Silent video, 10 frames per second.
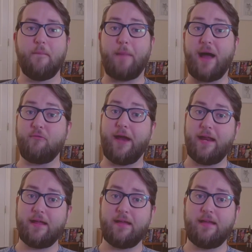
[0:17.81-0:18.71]
My
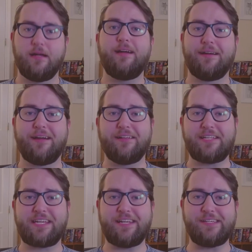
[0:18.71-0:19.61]
rating?
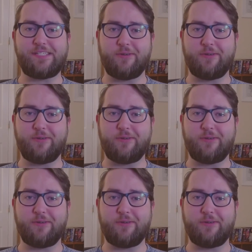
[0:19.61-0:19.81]
Let's get into